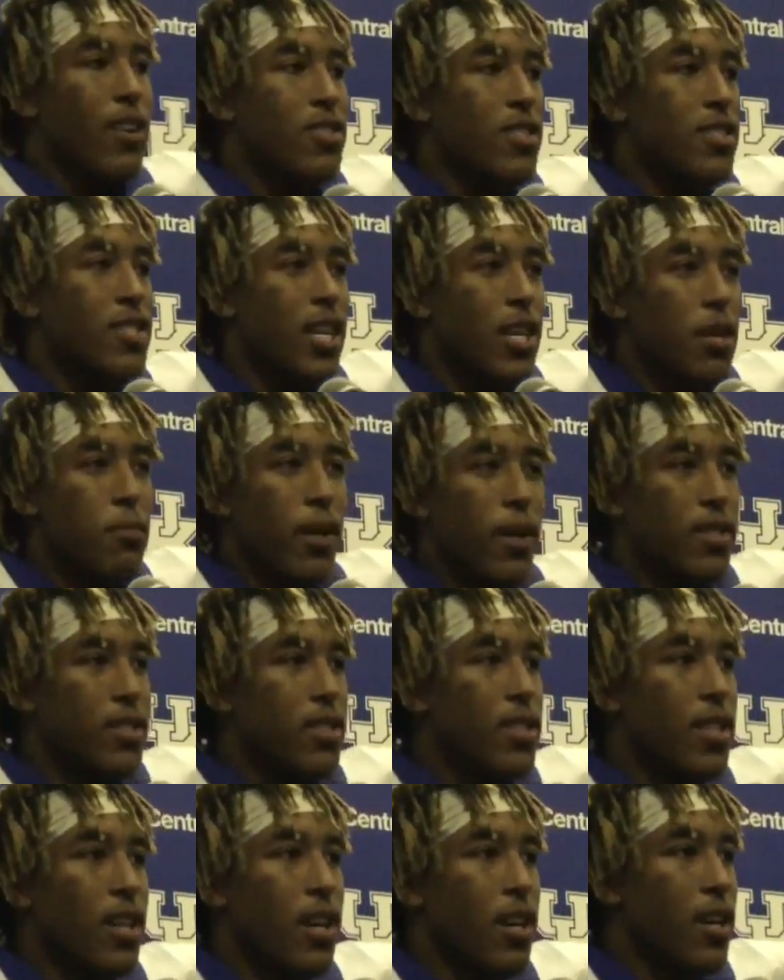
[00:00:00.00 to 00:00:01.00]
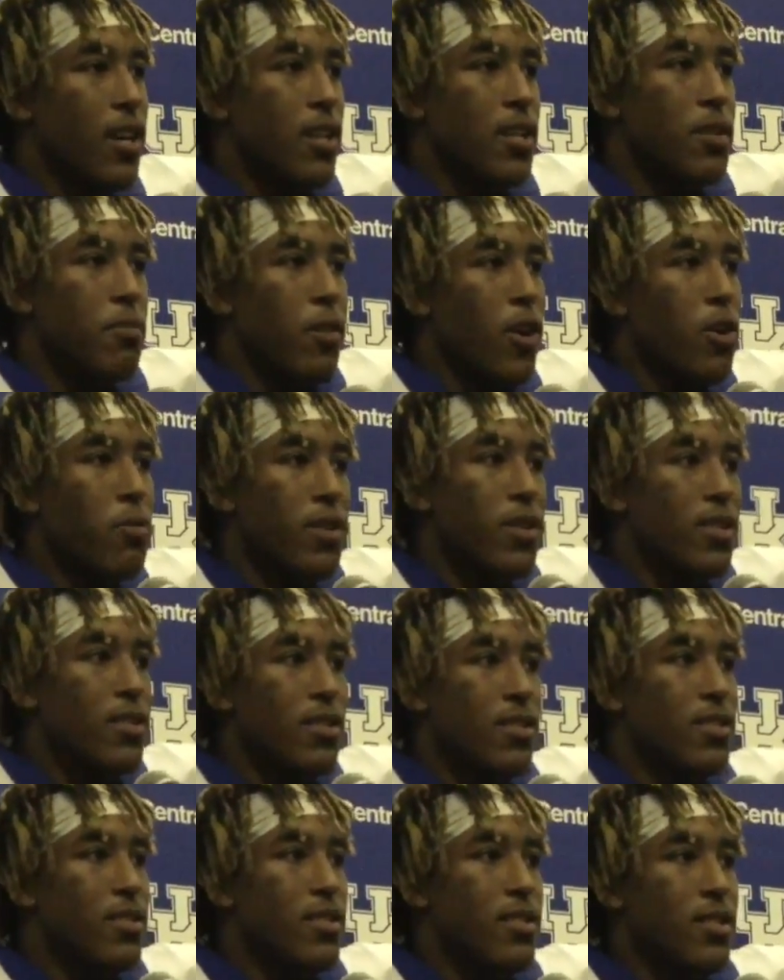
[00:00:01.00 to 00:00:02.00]
I was just thinking about the moment,
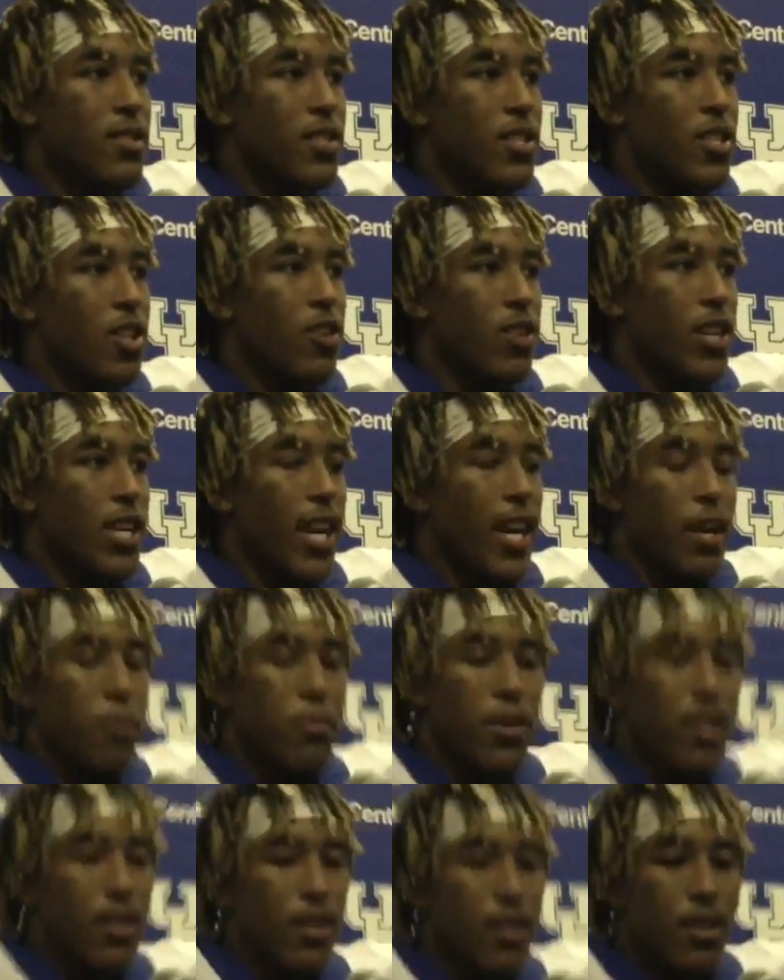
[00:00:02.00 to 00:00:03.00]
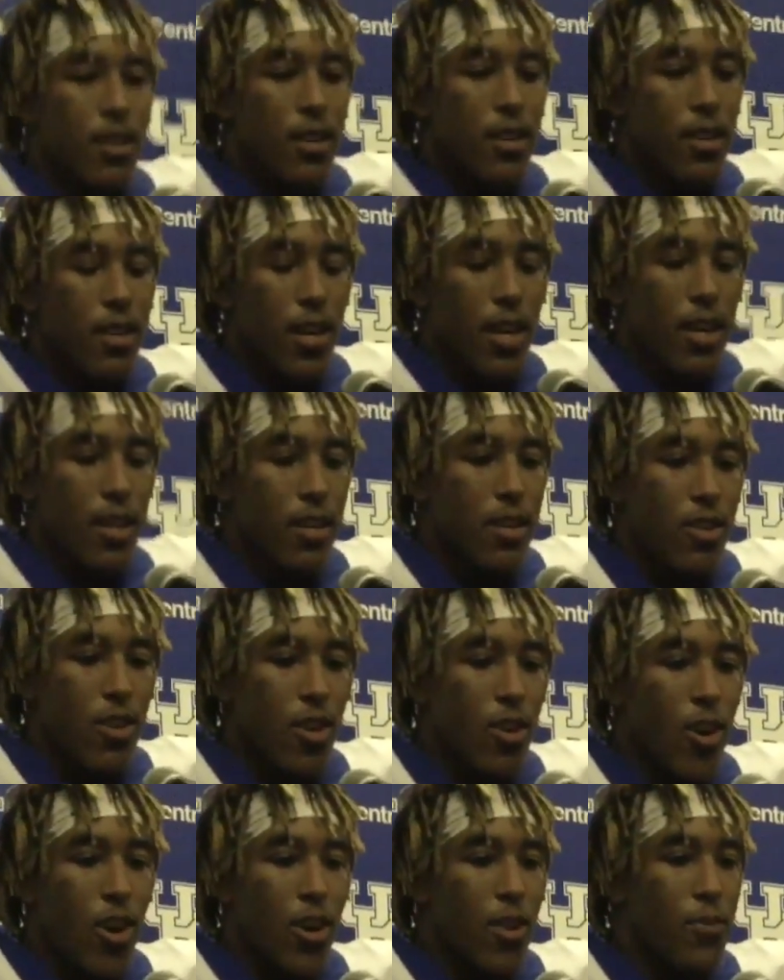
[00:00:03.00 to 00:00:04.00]
the game ended, and
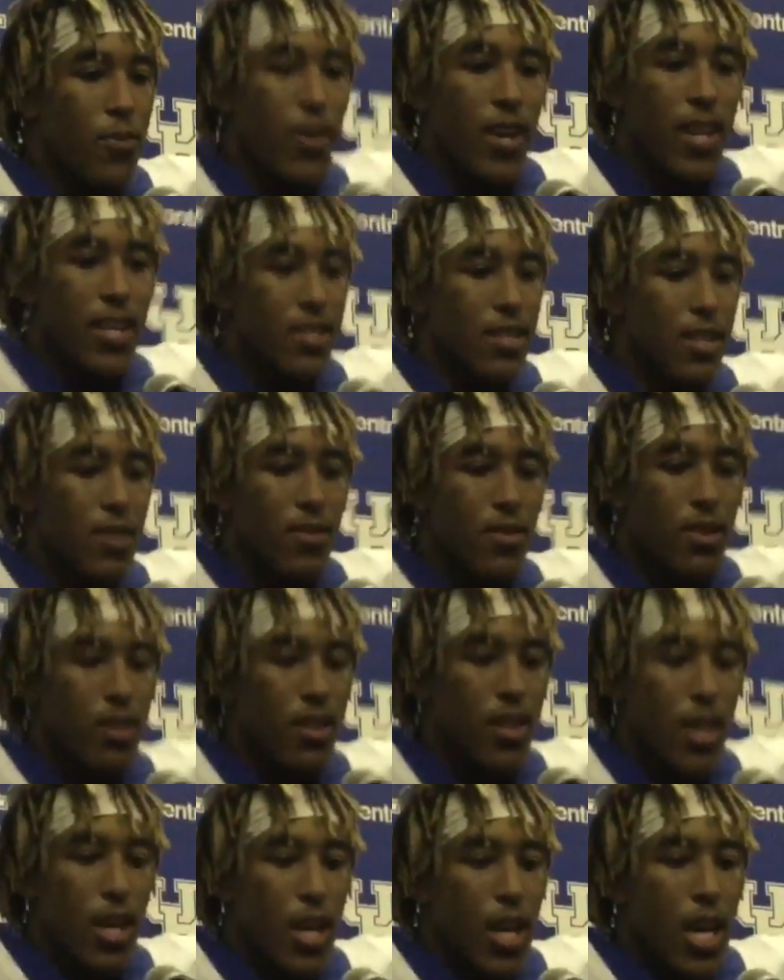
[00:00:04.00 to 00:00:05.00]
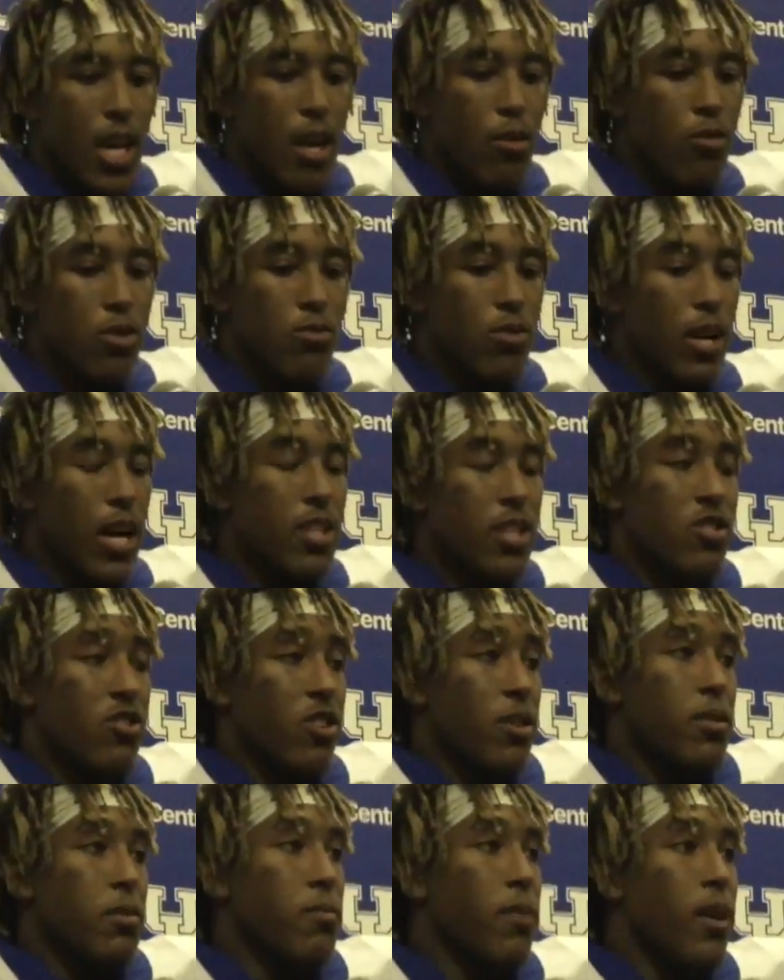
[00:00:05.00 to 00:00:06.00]
all the fans leaving. It was what I
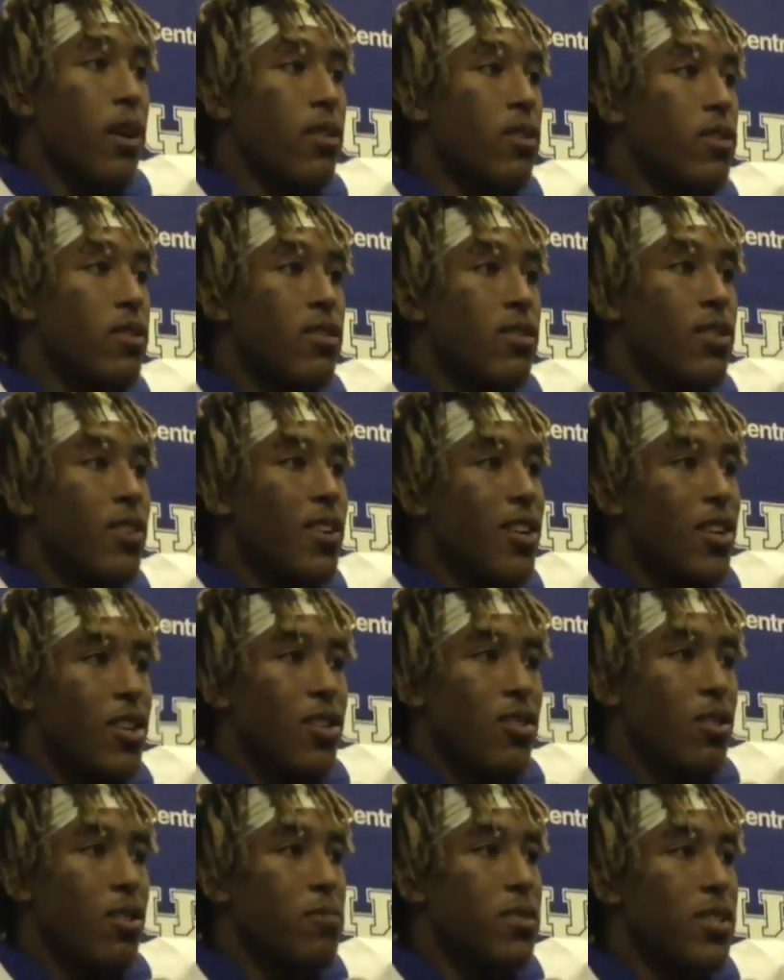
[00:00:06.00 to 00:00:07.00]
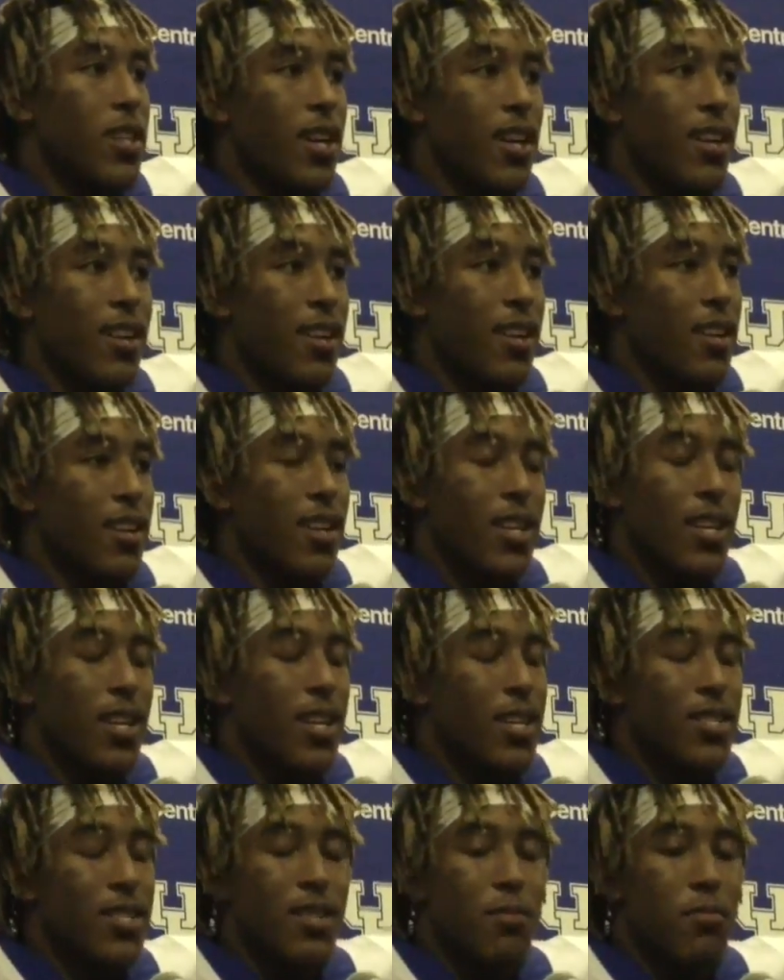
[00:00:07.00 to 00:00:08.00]
dreamed about. You know what I'm saying? And
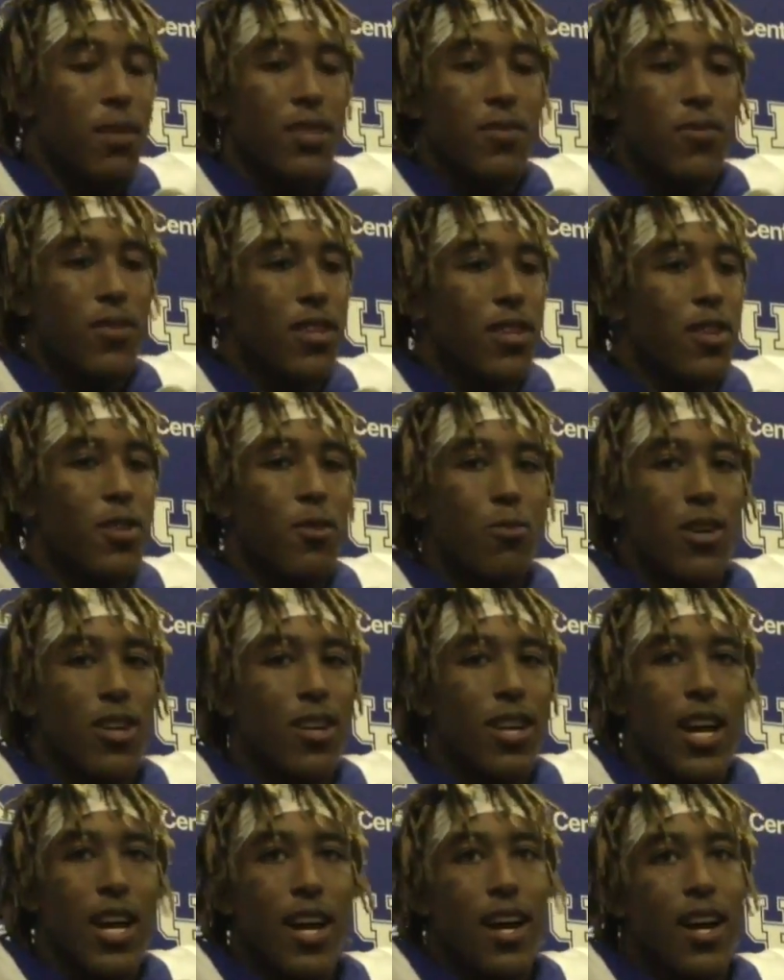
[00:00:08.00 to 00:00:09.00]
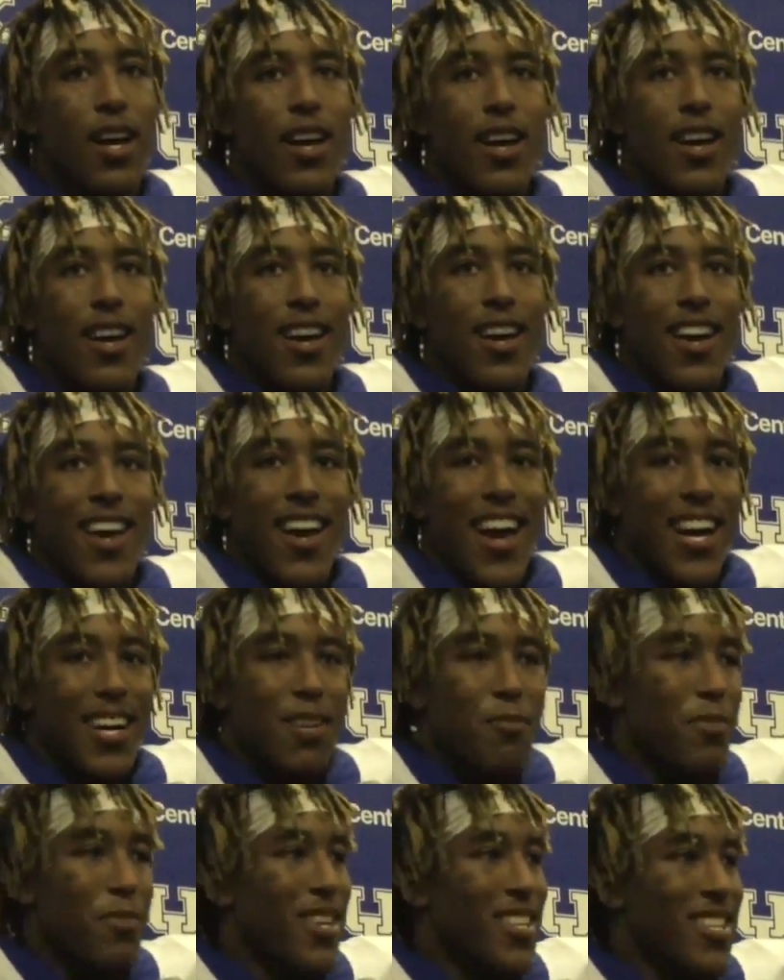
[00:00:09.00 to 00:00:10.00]
it's the best feeling in the world. I
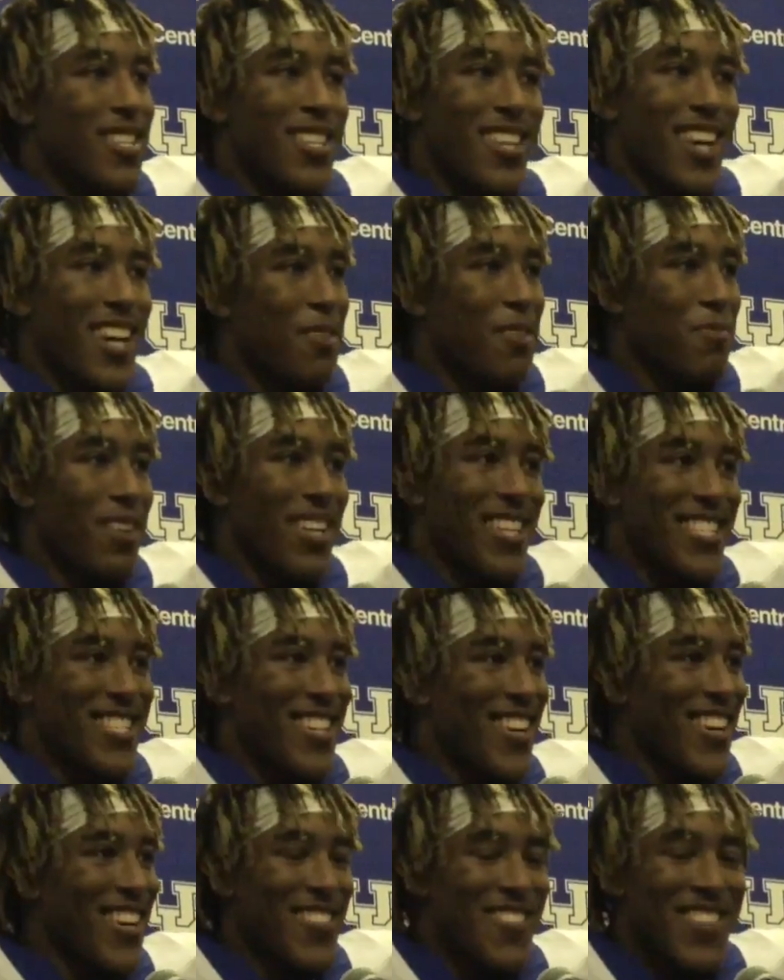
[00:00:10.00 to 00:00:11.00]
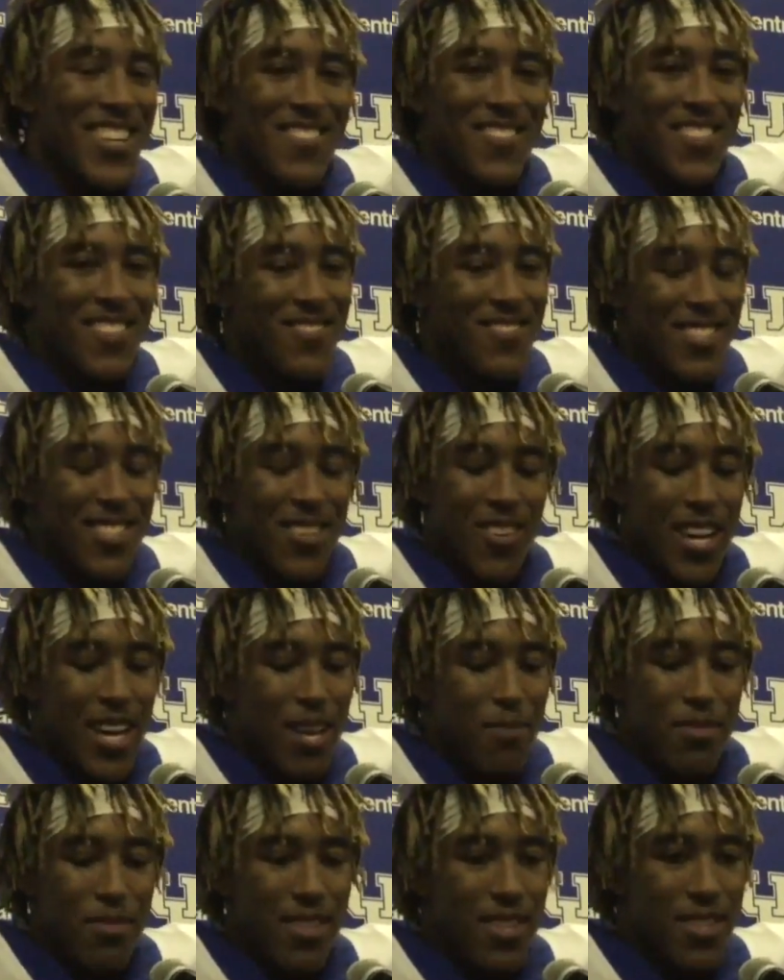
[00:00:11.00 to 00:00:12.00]
can barely talk, man. I'm so
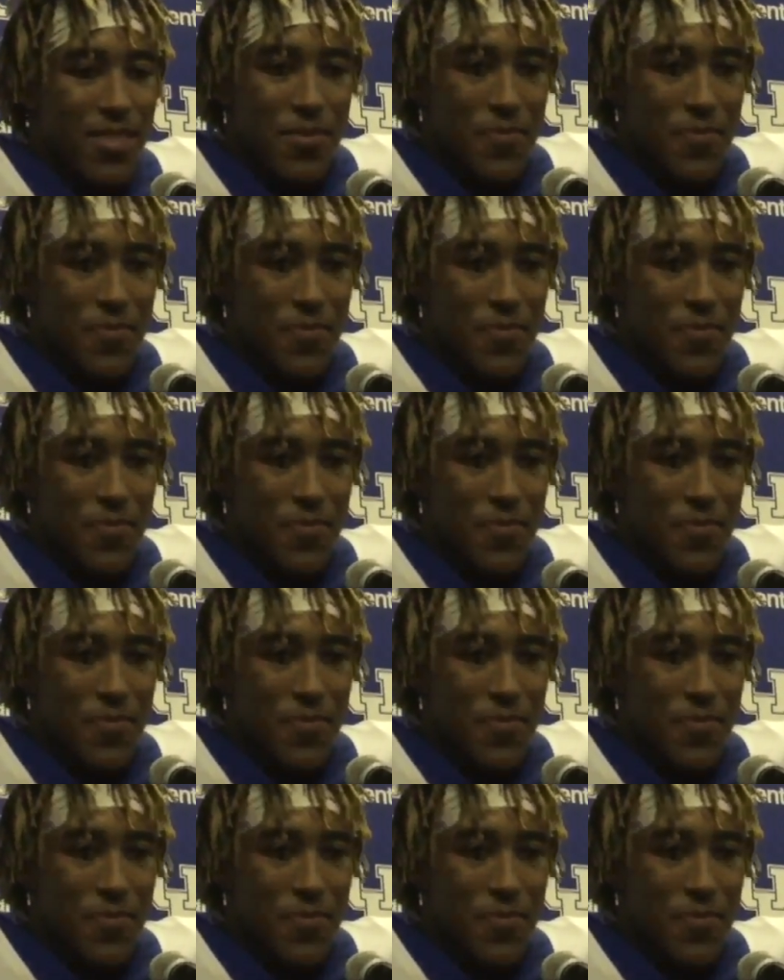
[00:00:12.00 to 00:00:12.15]
happy.